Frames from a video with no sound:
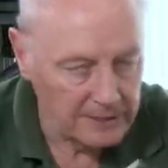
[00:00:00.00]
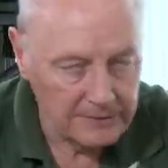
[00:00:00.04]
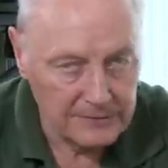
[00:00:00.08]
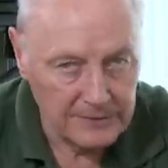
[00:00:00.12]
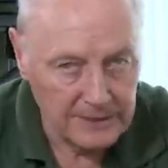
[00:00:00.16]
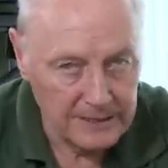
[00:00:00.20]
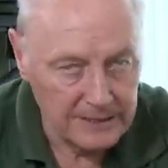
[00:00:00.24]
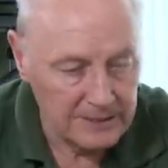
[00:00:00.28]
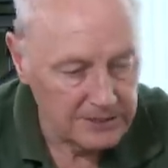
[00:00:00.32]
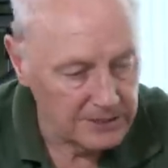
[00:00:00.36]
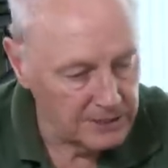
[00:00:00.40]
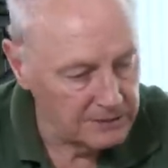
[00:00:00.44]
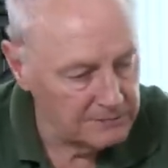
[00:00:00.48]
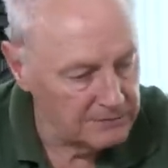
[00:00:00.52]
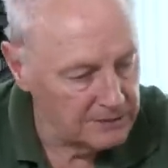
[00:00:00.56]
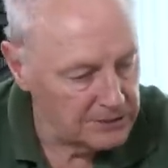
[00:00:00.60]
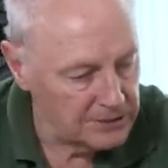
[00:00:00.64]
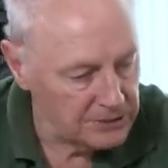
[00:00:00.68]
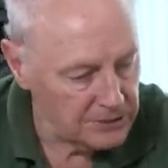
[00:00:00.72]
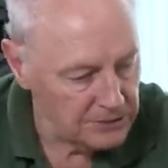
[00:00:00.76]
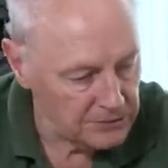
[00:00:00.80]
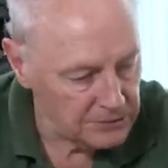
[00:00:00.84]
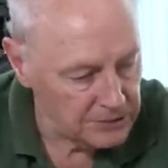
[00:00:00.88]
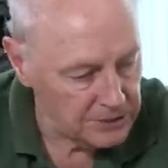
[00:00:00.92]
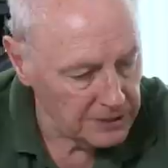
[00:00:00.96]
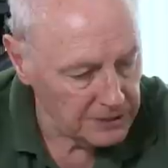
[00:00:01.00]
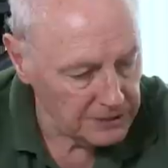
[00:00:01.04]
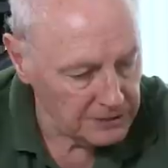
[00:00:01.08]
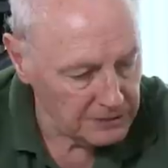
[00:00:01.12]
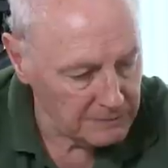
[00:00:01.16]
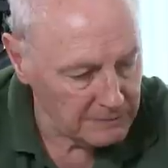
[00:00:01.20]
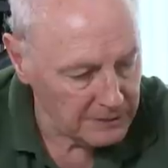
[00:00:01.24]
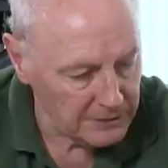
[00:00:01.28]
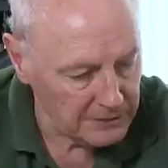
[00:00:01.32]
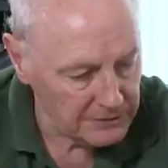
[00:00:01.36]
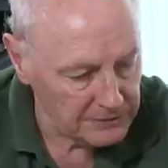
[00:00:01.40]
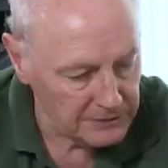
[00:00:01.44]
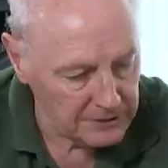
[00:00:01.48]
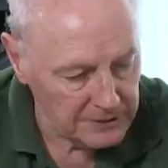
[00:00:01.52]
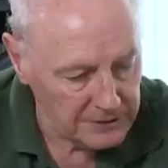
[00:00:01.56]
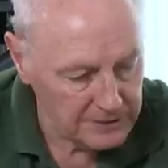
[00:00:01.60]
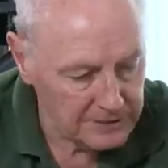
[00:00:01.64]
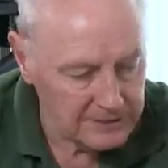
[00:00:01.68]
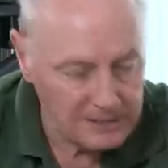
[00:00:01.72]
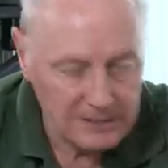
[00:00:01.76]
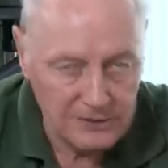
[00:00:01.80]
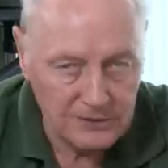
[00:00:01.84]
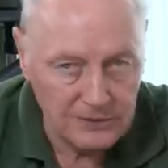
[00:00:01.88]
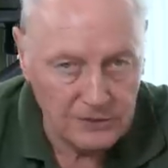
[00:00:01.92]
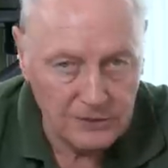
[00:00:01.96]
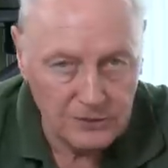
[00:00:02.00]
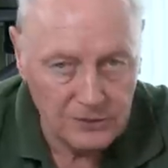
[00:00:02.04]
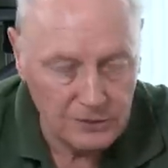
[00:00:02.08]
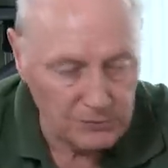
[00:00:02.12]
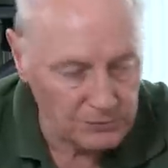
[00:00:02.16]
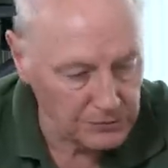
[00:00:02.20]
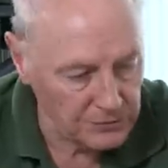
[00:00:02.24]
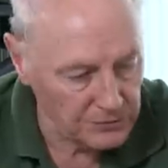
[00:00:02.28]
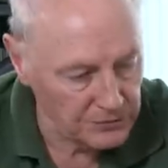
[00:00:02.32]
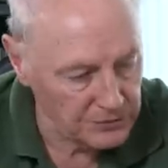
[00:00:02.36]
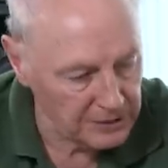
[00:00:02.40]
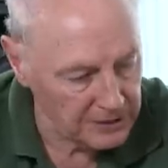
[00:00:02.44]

there's the original tunnel mouth, and this isn't the sort of